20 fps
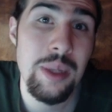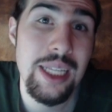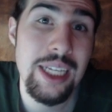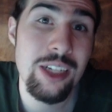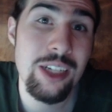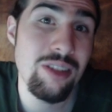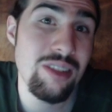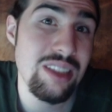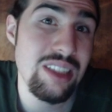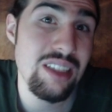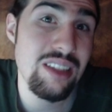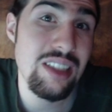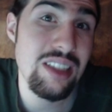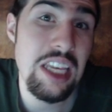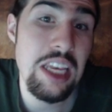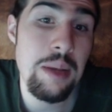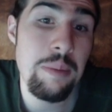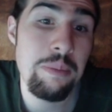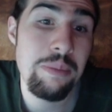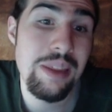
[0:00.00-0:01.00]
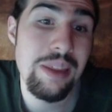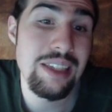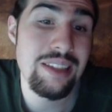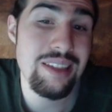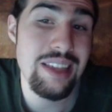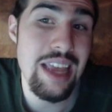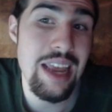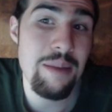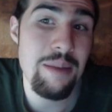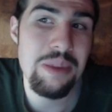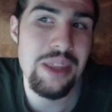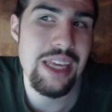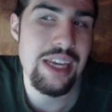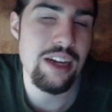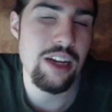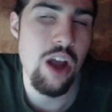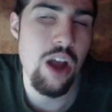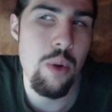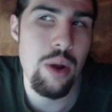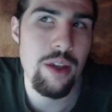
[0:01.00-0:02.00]
but they couldn't just keep the same
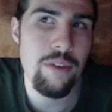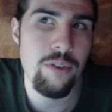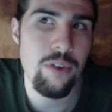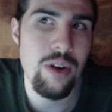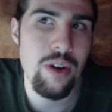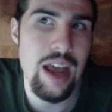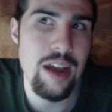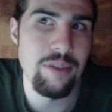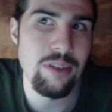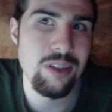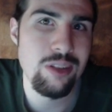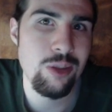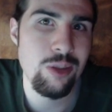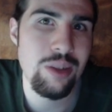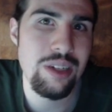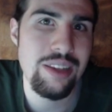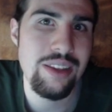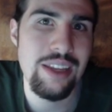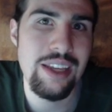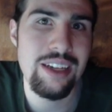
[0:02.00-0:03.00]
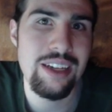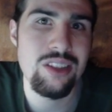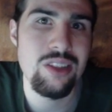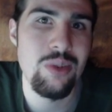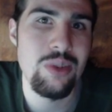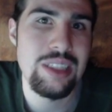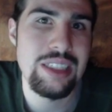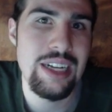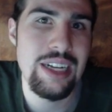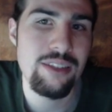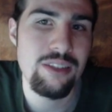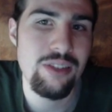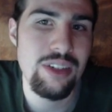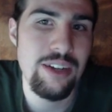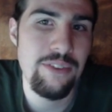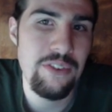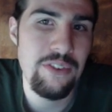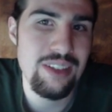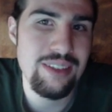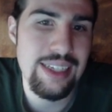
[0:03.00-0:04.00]
thing going forever sort of thing, so with Gen
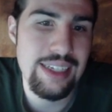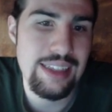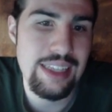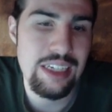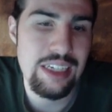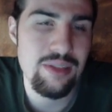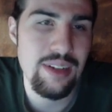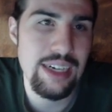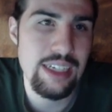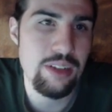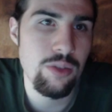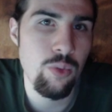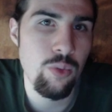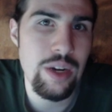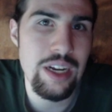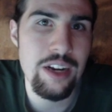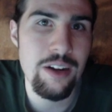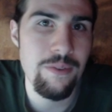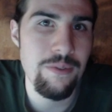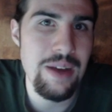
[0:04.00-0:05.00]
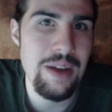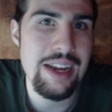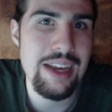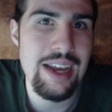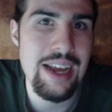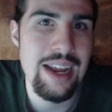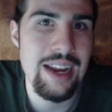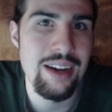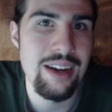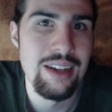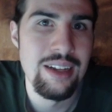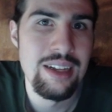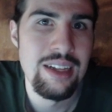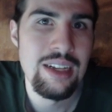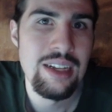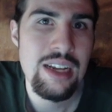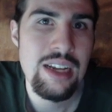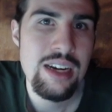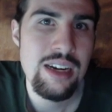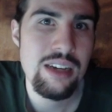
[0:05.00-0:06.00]
3, it feels like they tried to reinvent it and
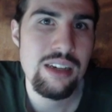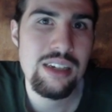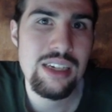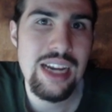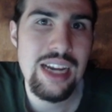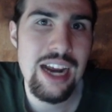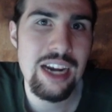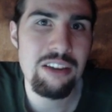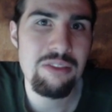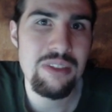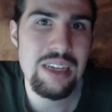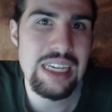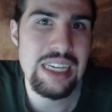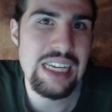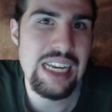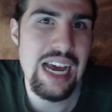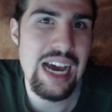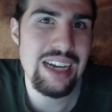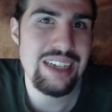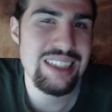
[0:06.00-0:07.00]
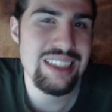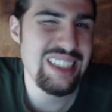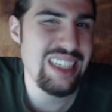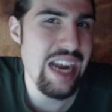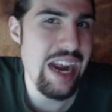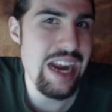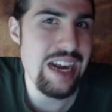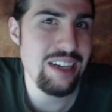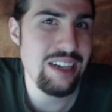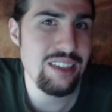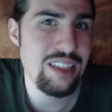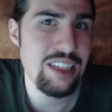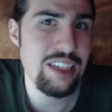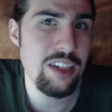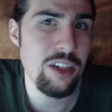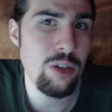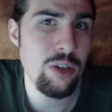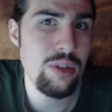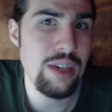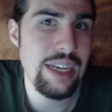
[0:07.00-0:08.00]
kind of not change
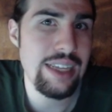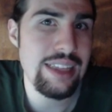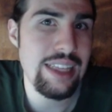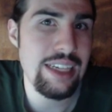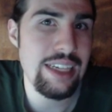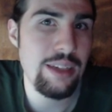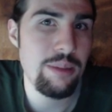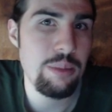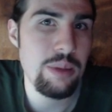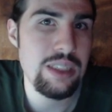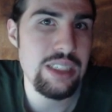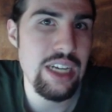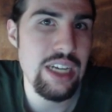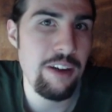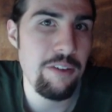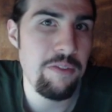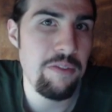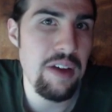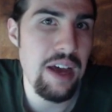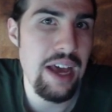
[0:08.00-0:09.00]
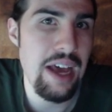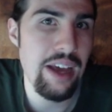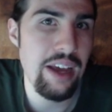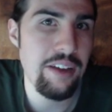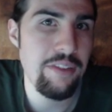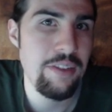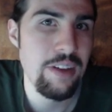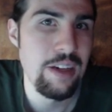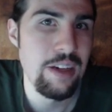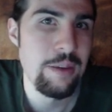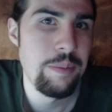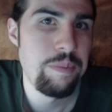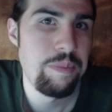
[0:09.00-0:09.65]
the old like they did with Gen 5,